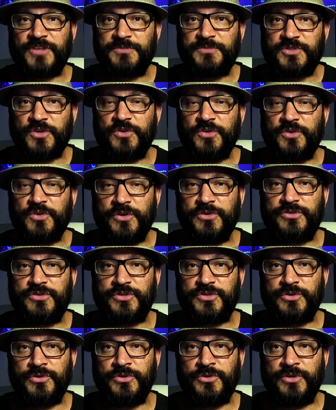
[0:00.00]
I'm so used
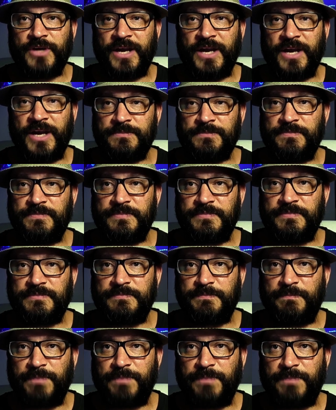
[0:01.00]
to a
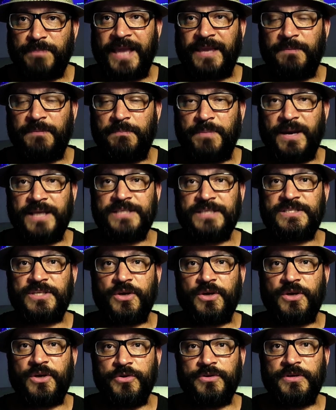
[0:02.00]
black base
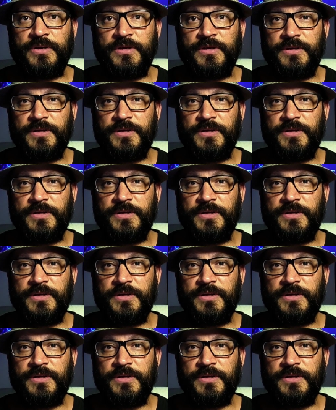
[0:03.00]
coat